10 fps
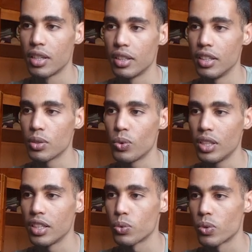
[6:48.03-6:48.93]
This one,
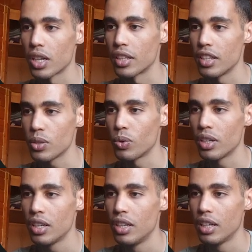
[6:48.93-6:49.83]
and this one.
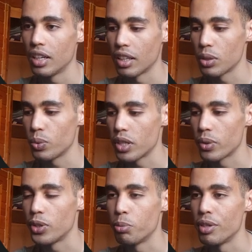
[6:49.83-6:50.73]
And this one is
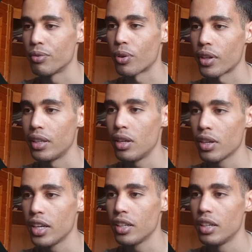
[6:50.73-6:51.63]
going to be for the
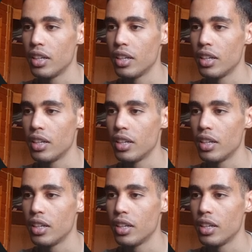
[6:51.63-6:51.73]
login.